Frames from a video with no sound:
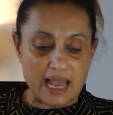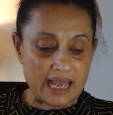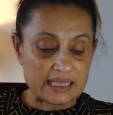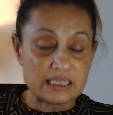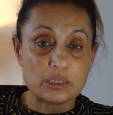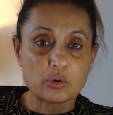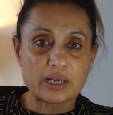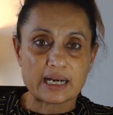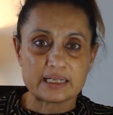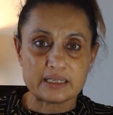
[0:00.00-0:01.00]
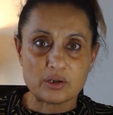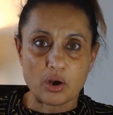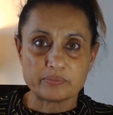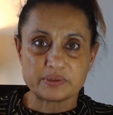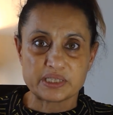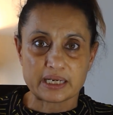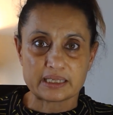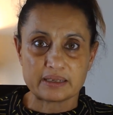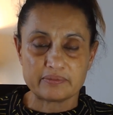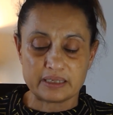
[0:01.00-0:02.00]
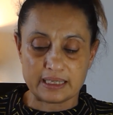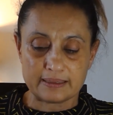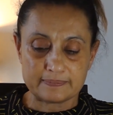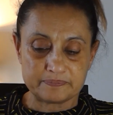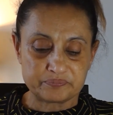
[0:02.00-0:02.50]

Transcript: and look at it objectively.